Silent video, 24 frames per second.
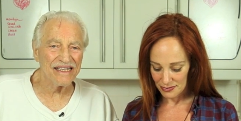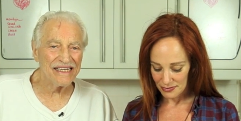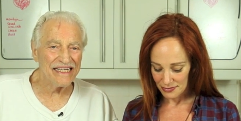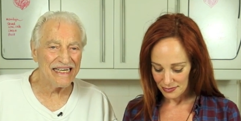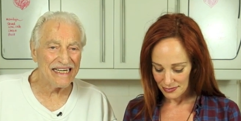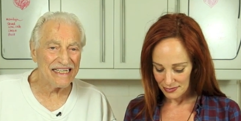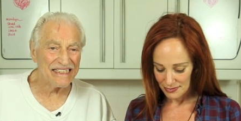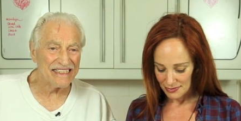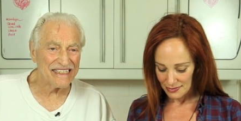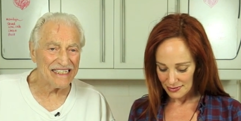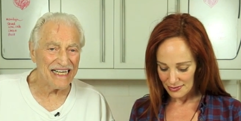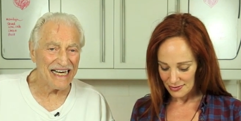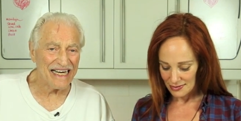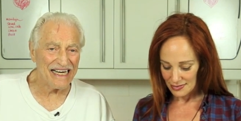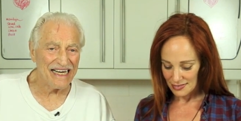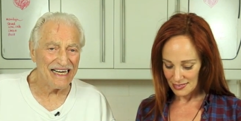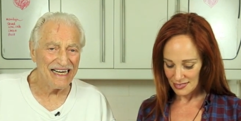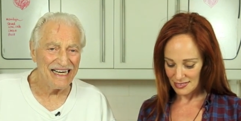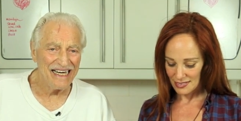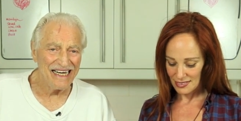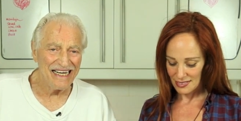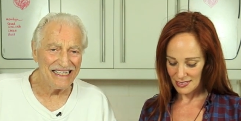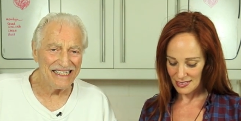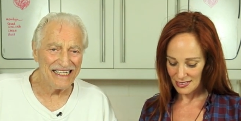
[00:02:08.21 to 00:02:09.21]
Speaker 1: things like
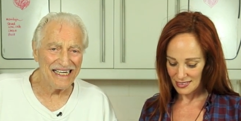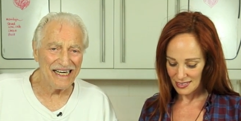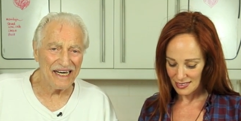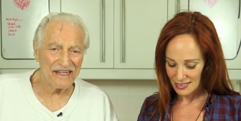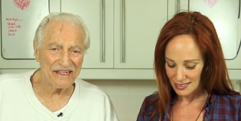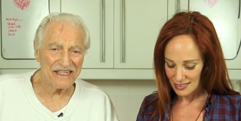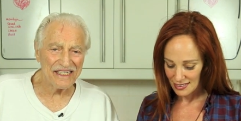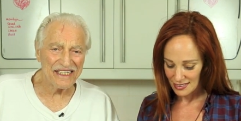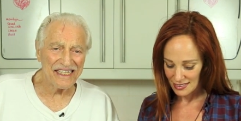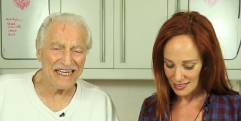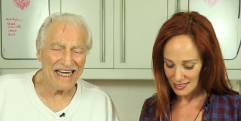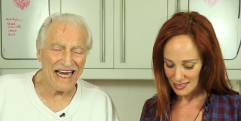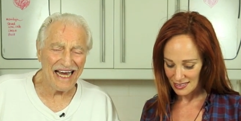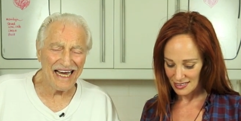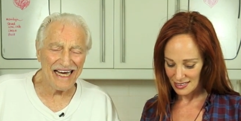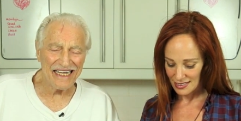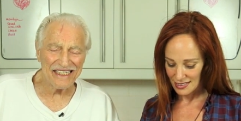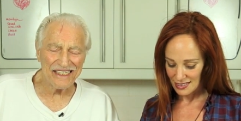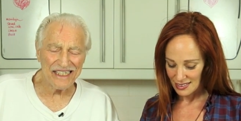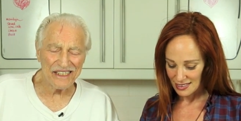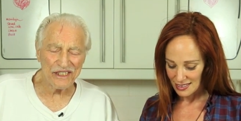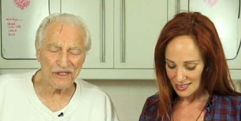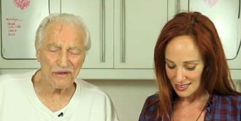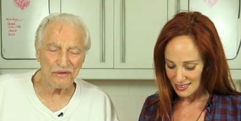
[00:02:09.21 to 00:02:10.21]
the other day
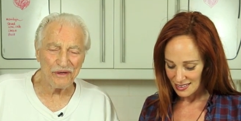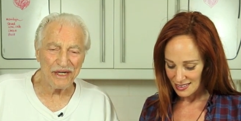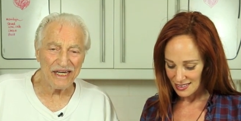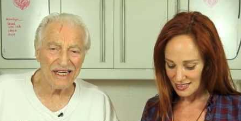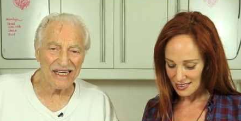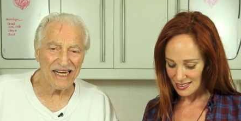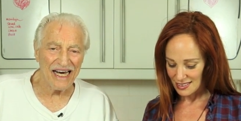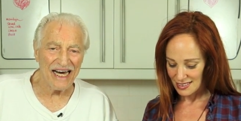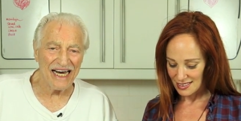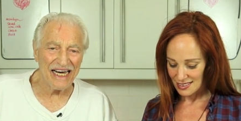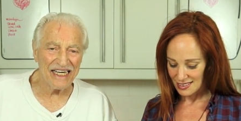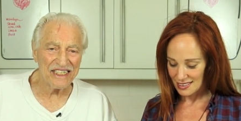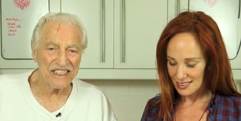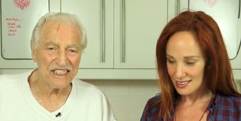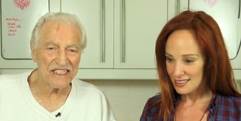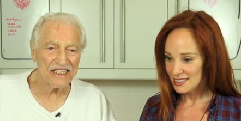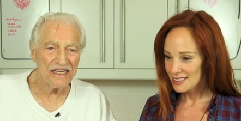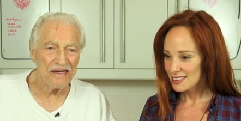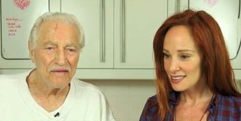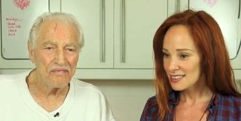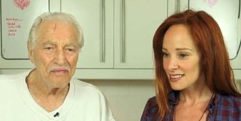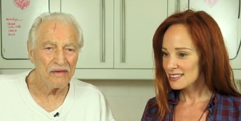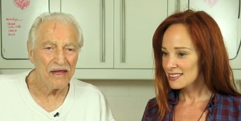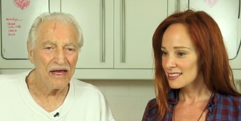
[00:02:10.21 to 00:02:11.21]
I just
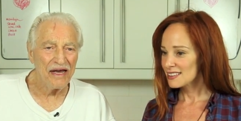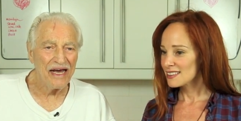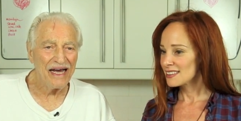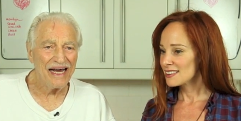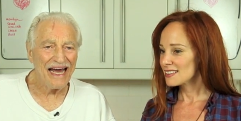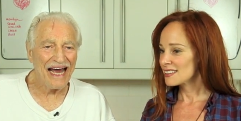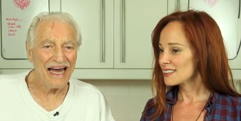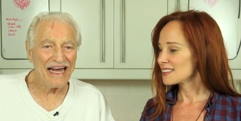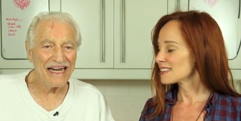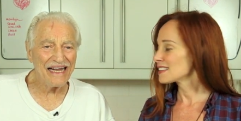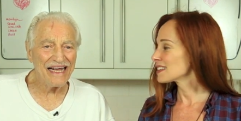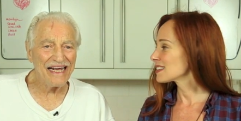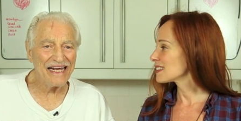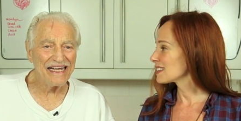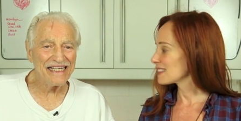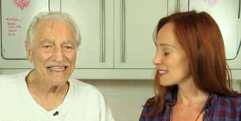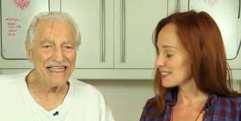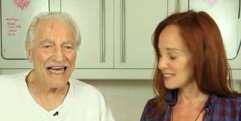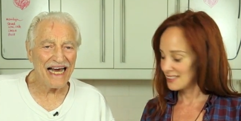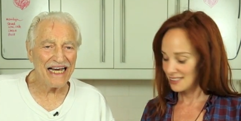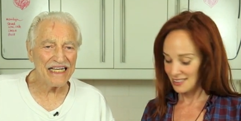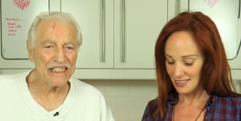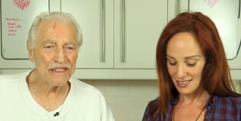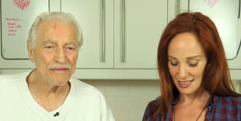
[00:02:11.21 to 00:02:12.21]
realized uh,
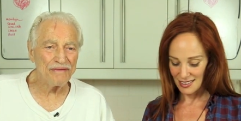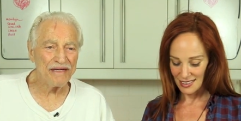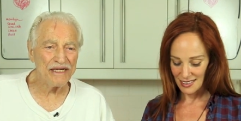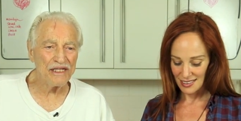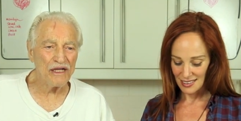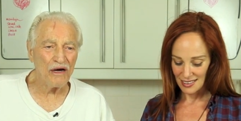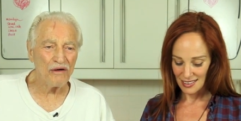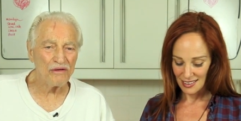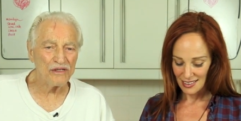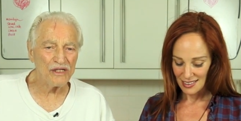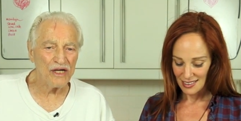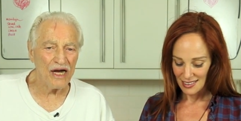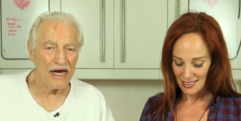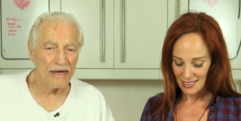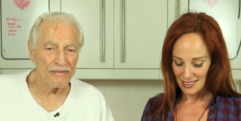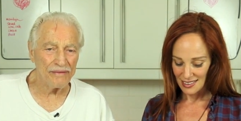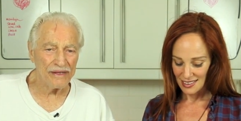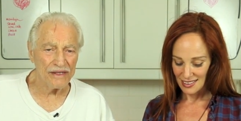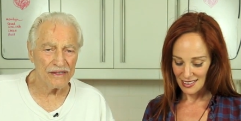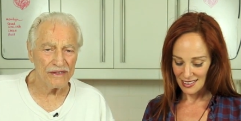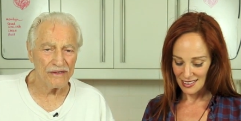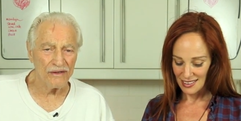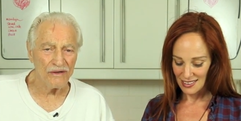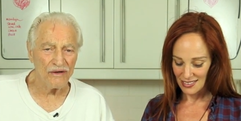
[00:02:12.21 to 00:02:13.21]
it takes me no time
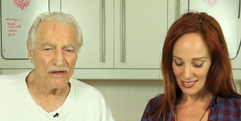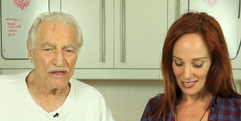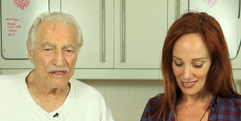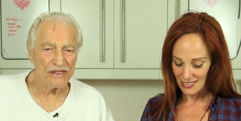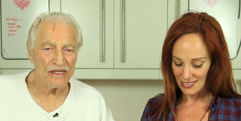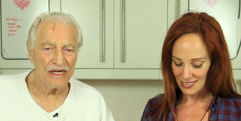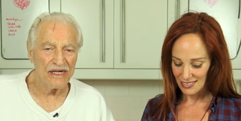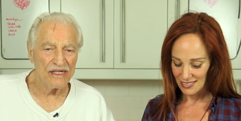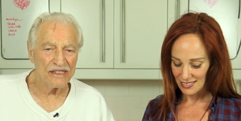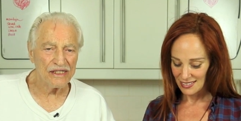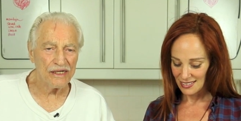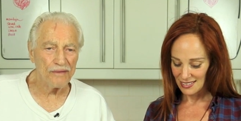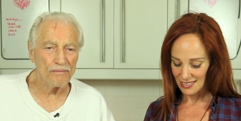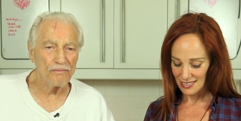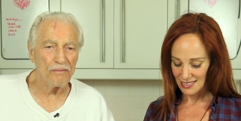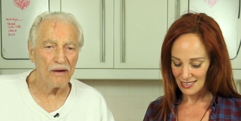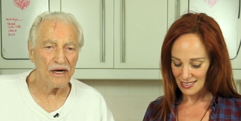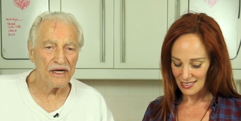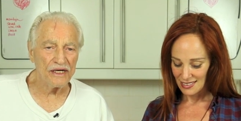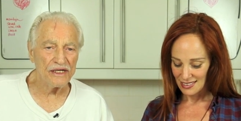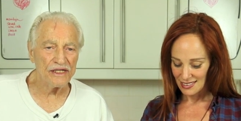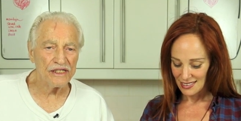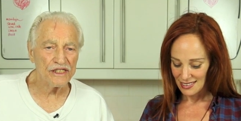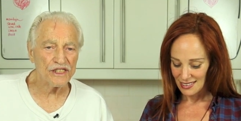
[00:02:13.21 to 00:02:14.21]
at all to
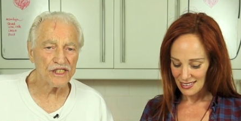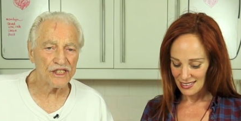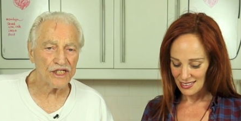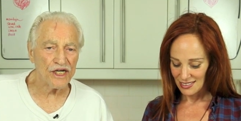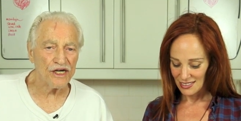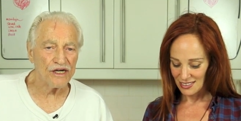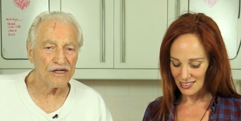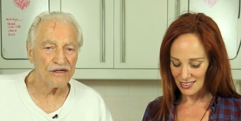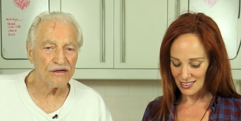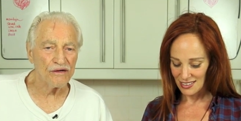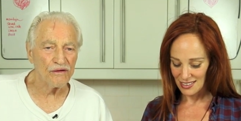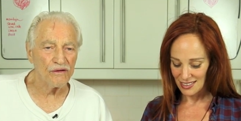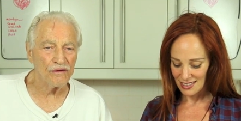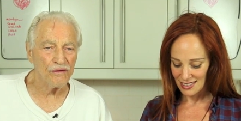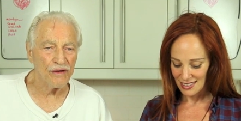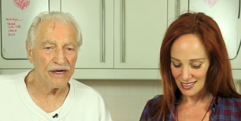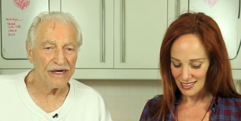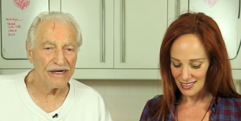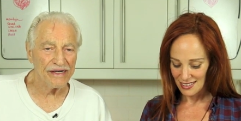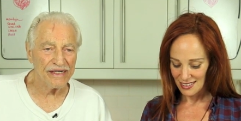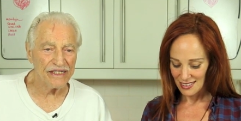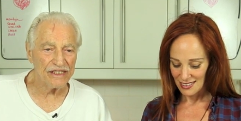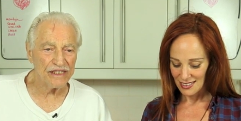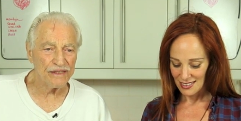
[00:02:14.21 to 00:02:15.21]
button a shirt,
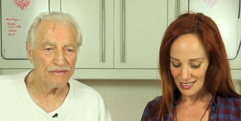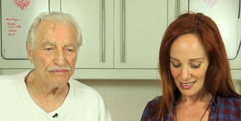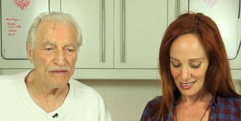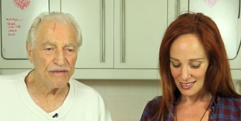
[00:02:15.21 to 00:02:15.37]
whereas